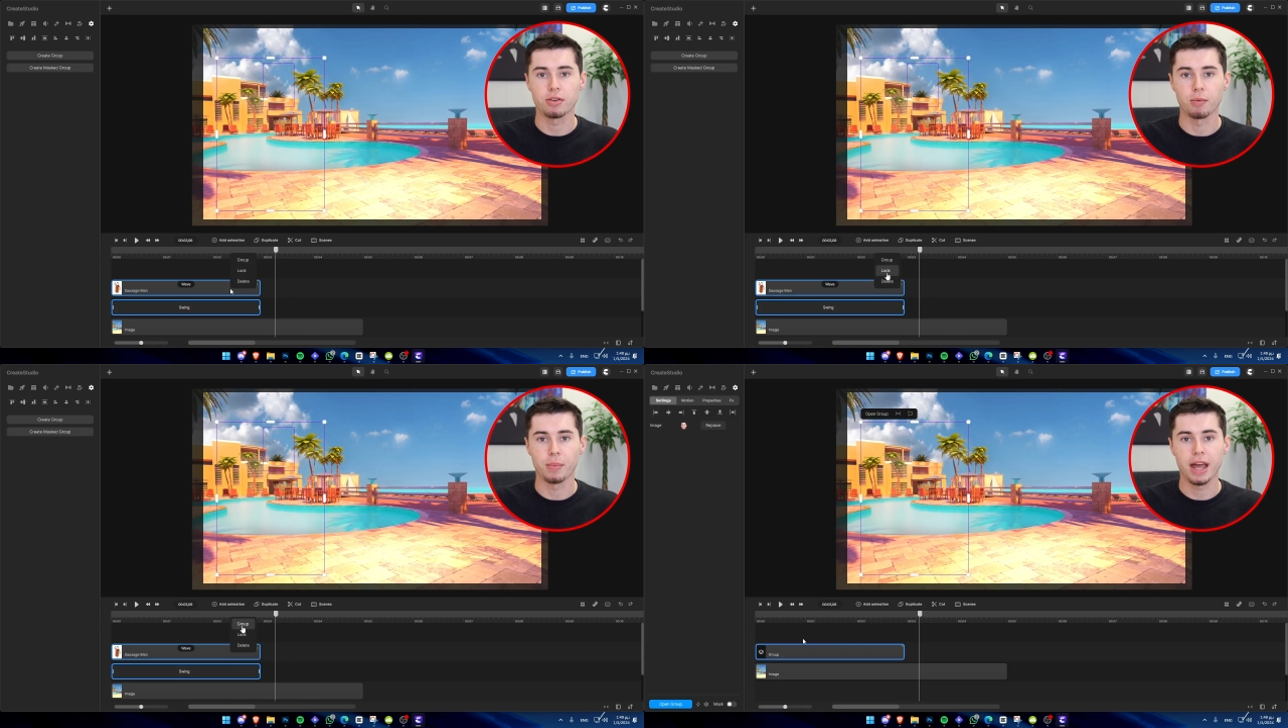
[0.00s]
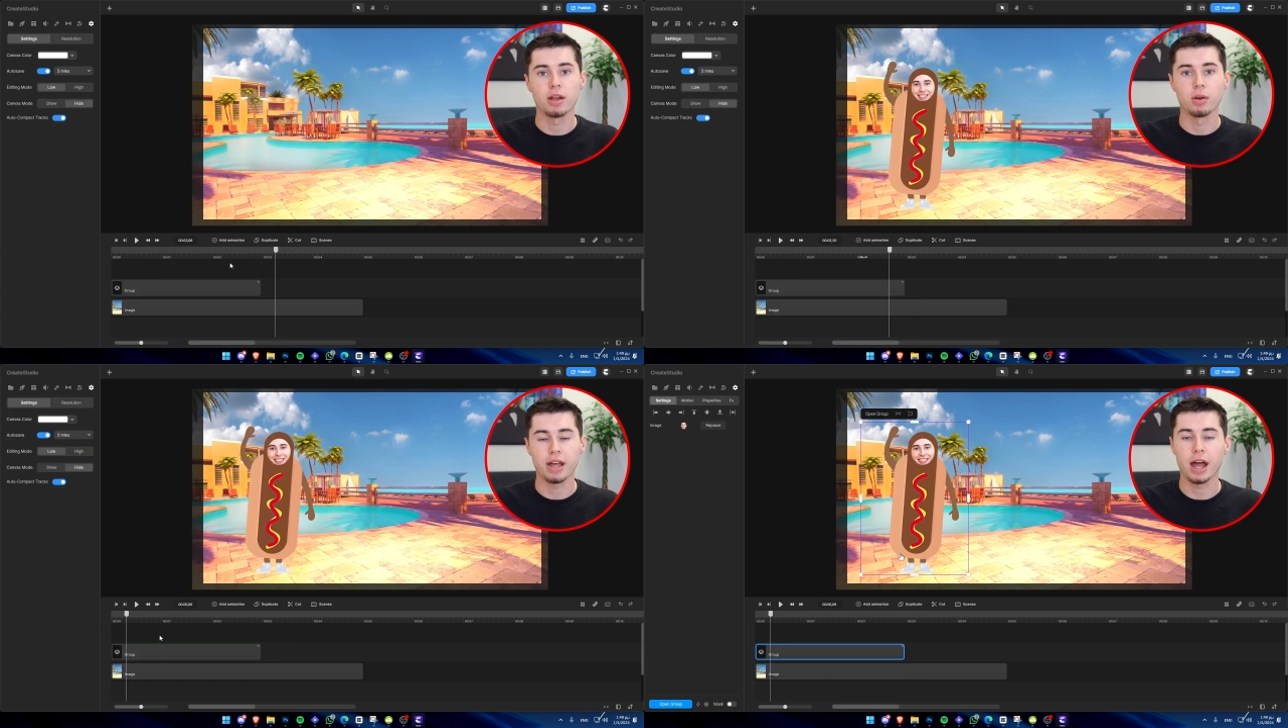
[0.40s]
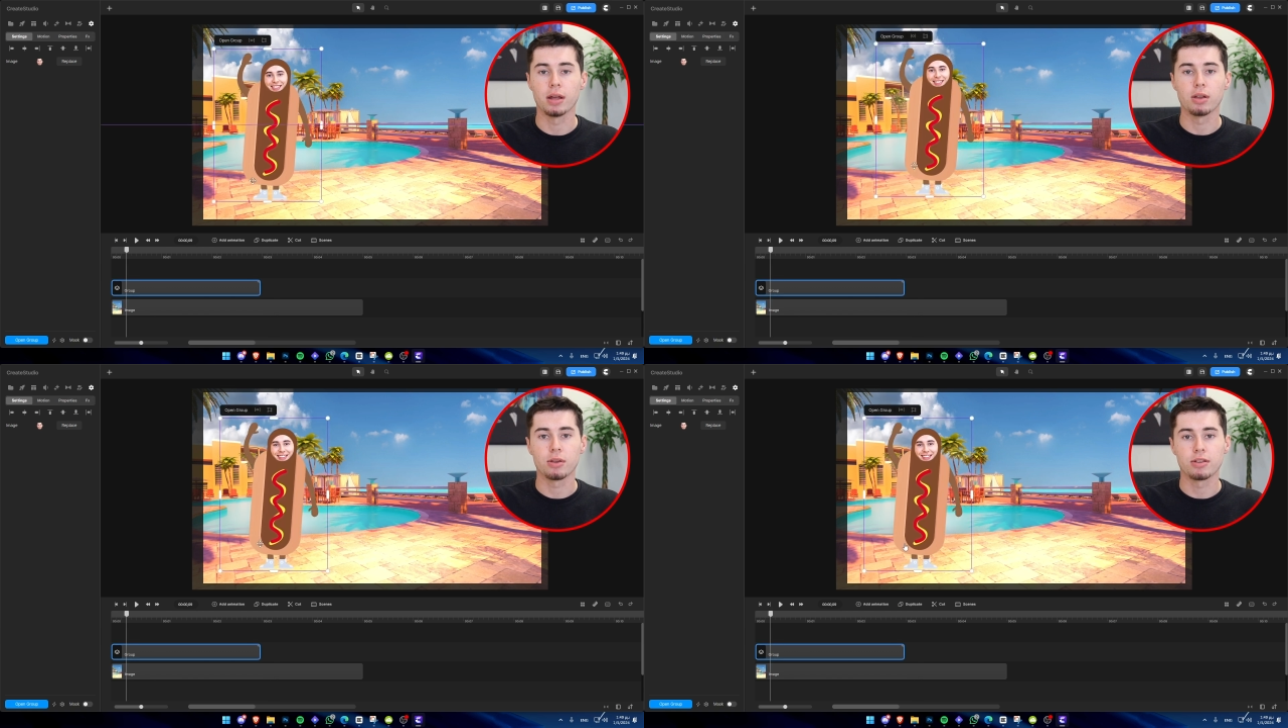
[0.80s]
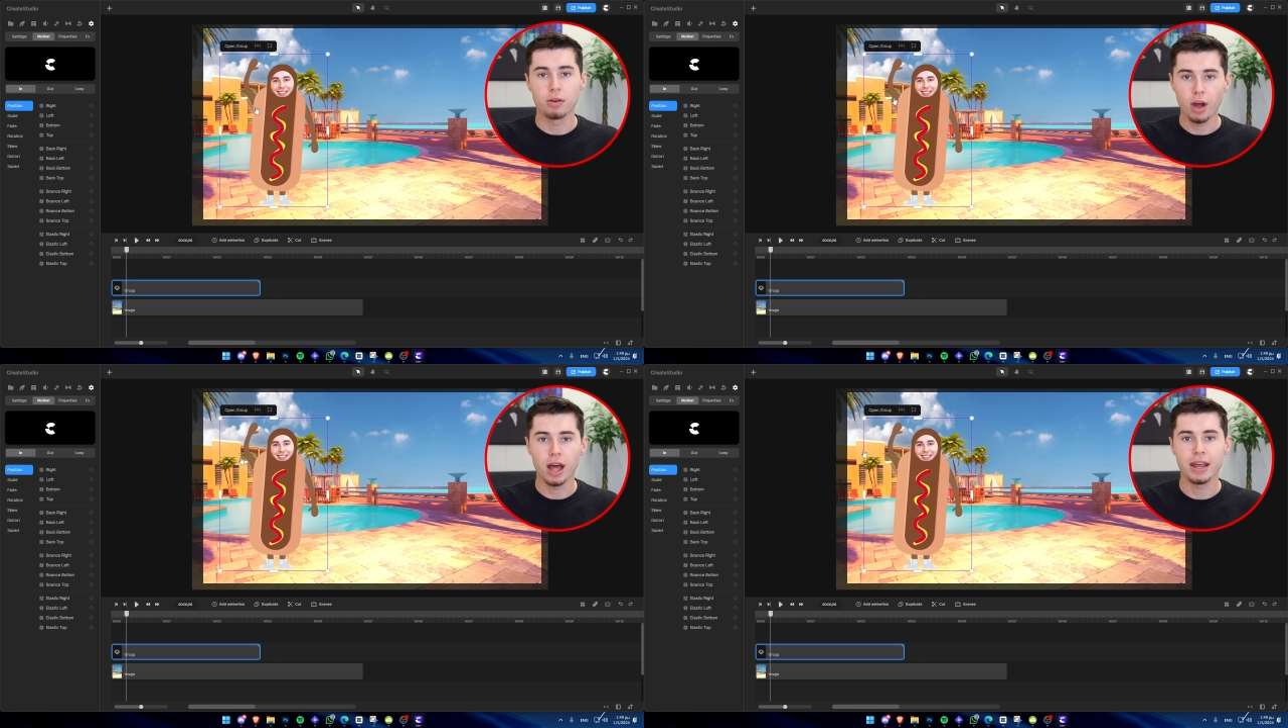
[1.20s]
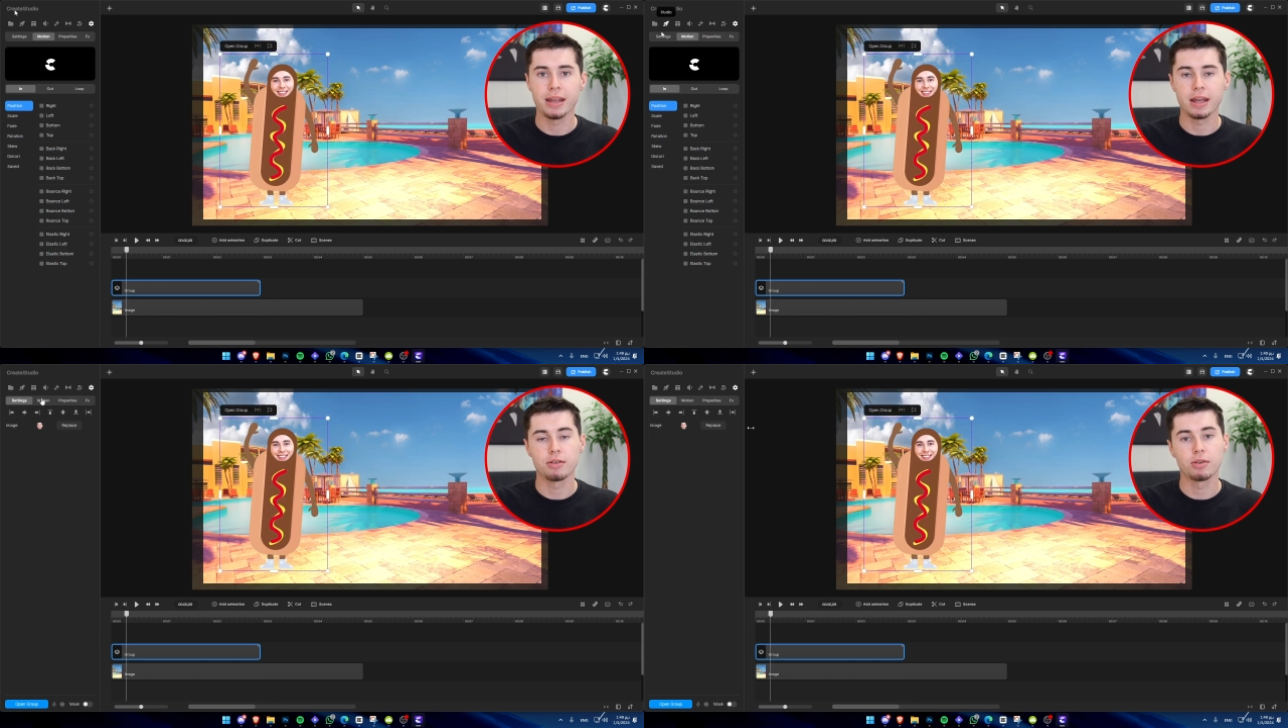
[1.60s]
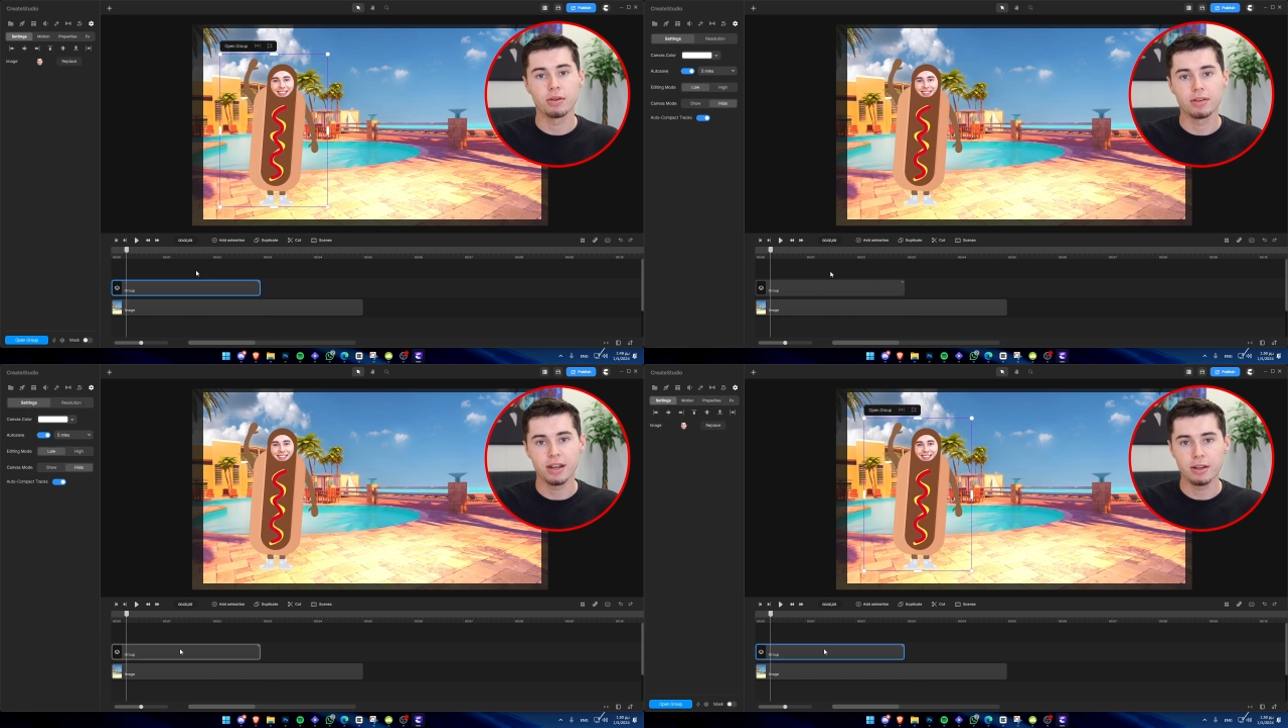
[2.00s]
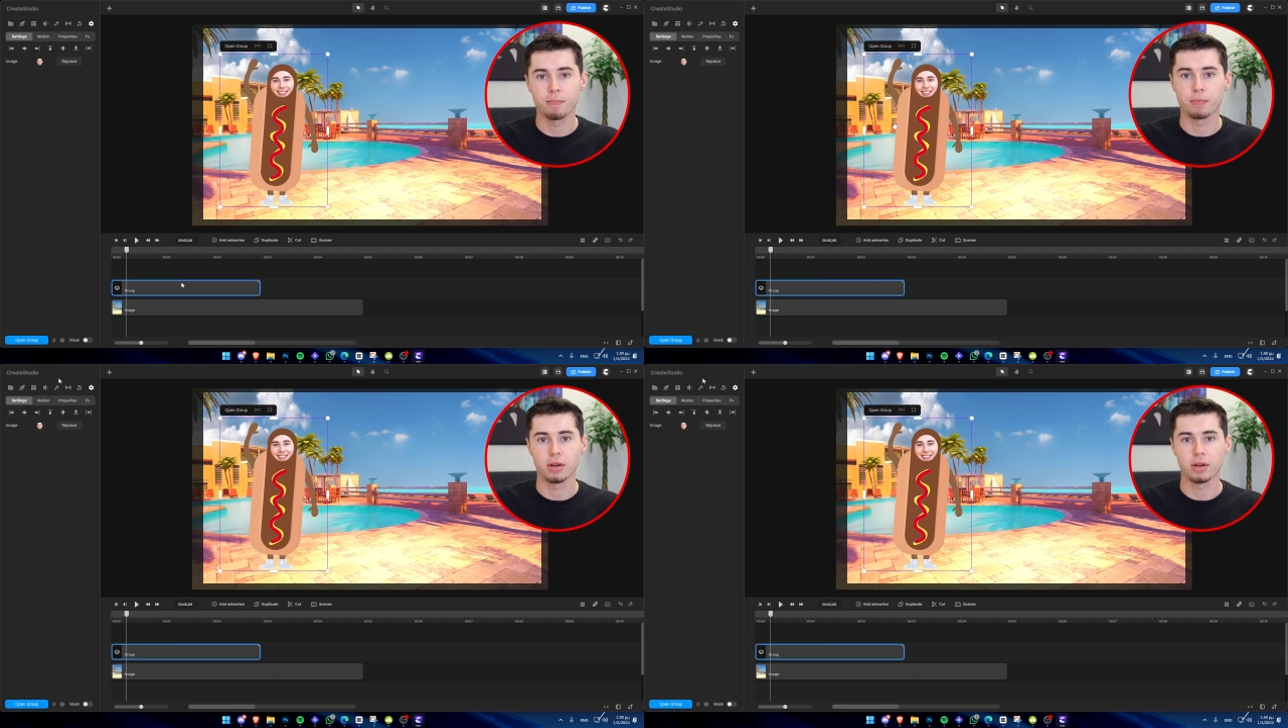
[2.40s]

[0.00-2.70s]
to make your character slide into the scene.